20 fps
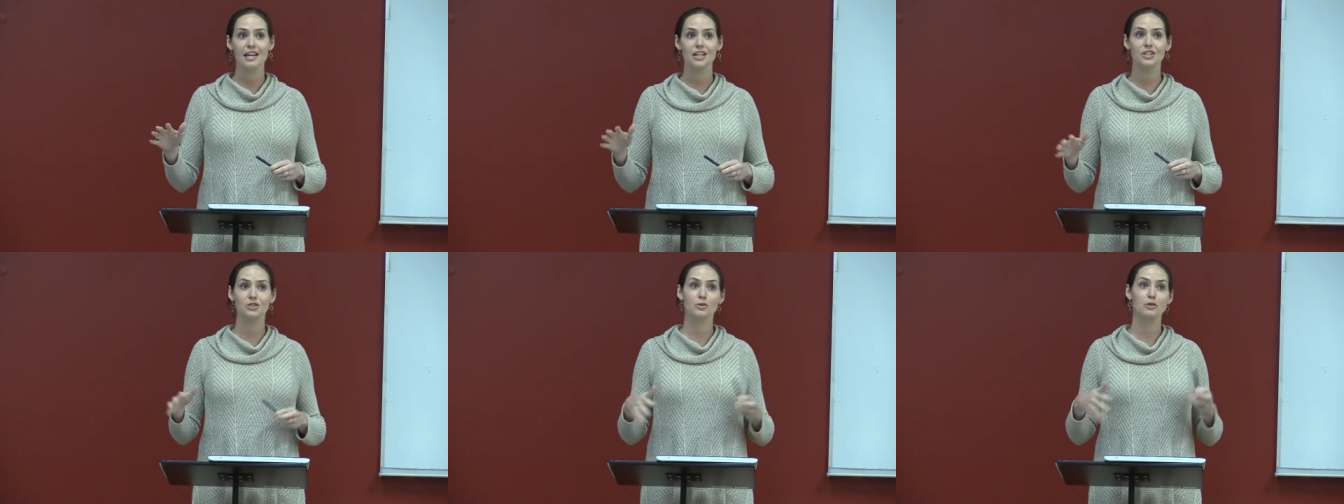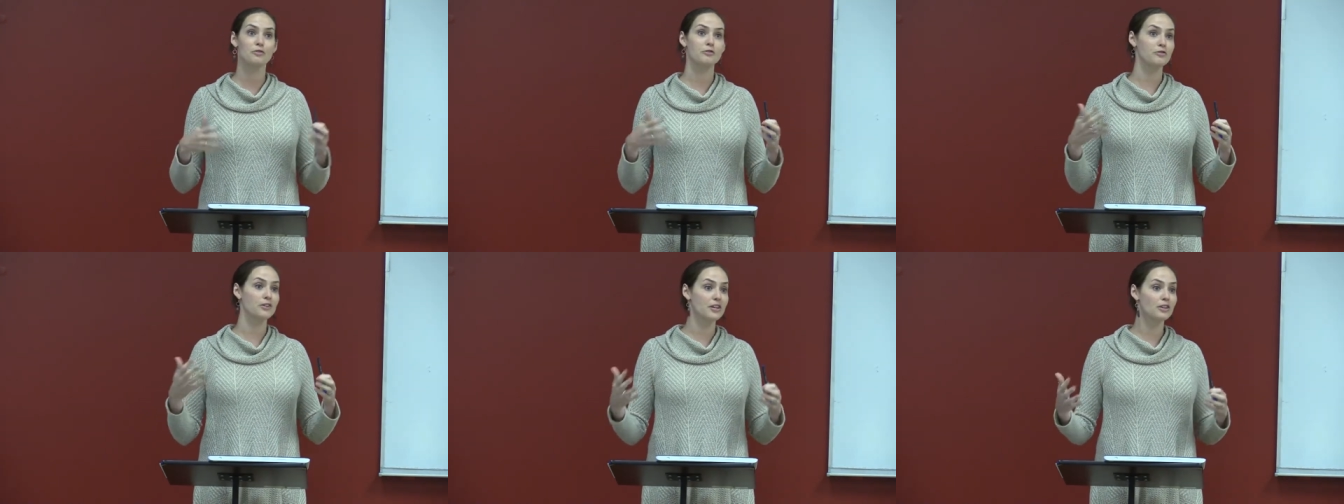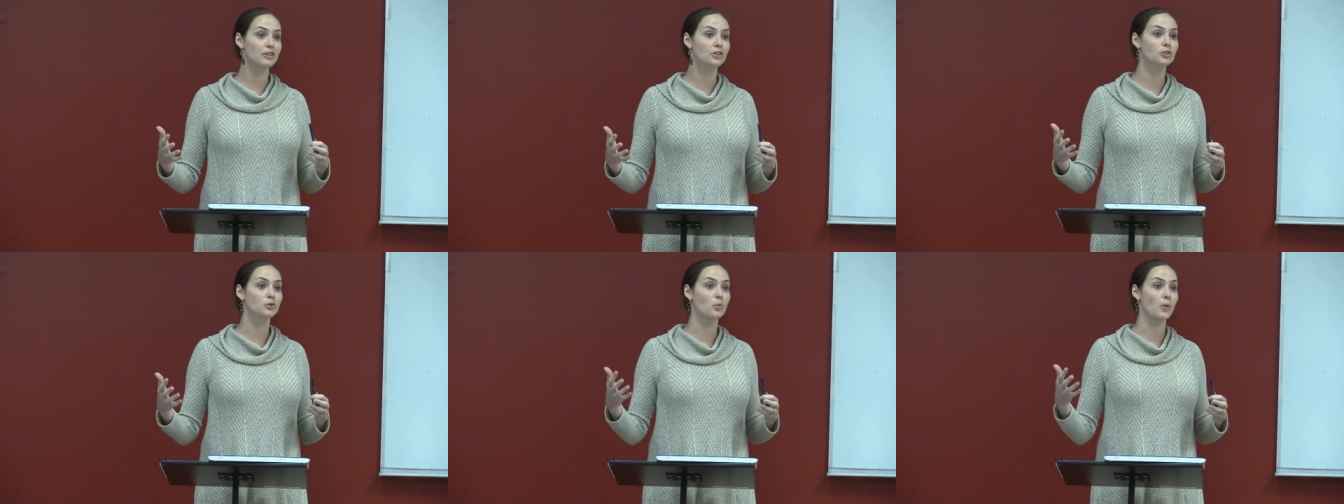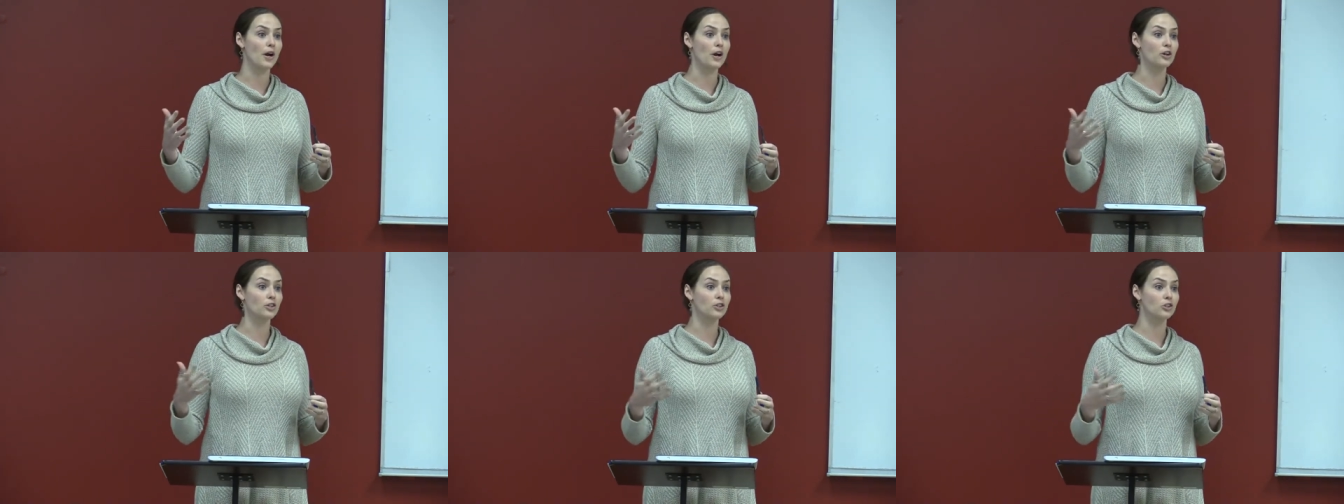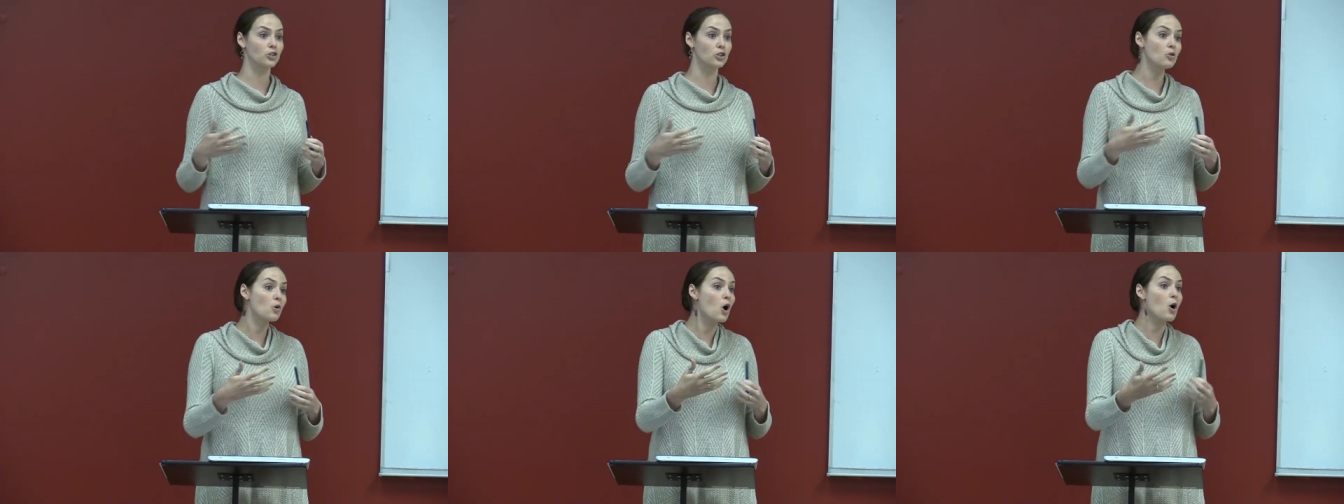into a field where
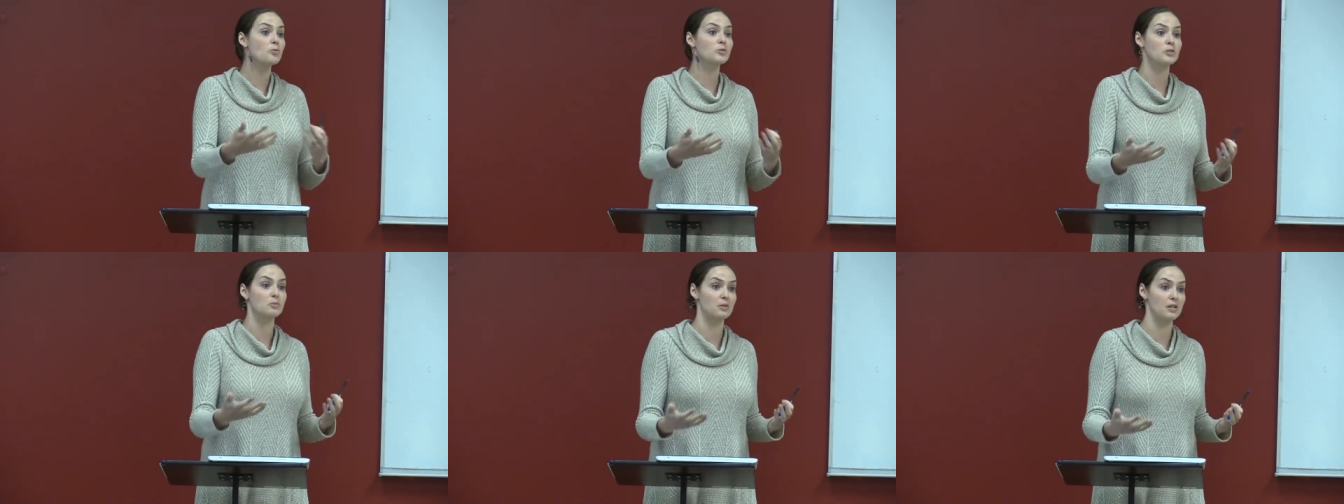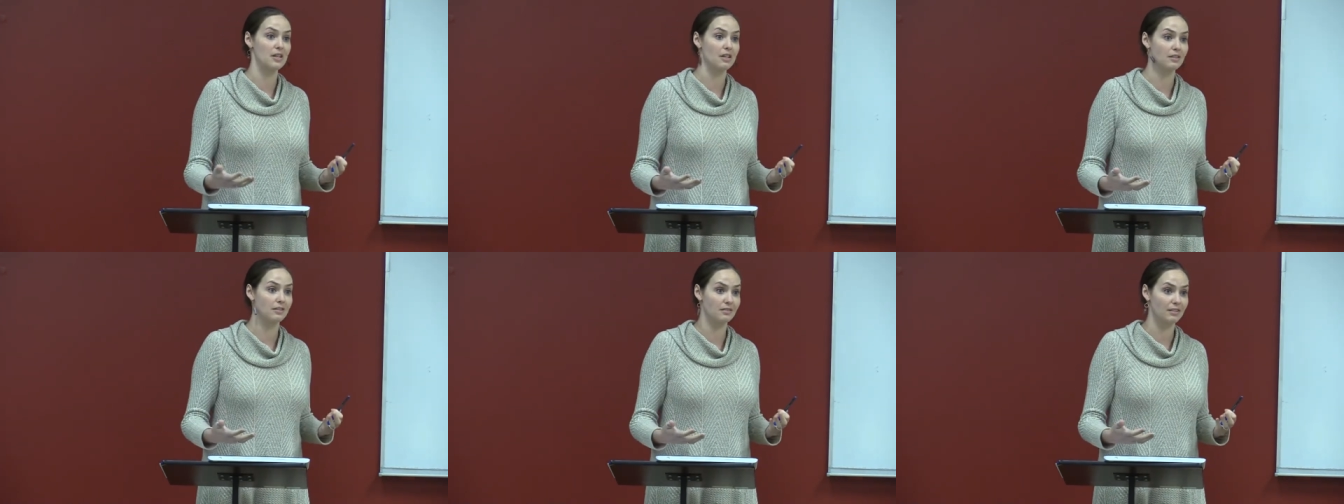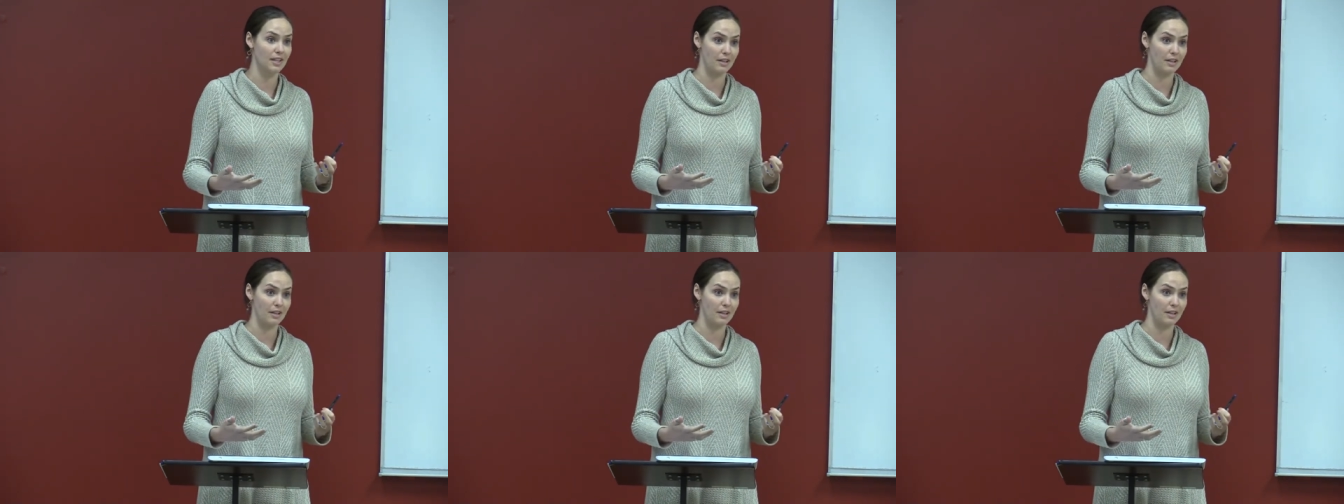you hope to be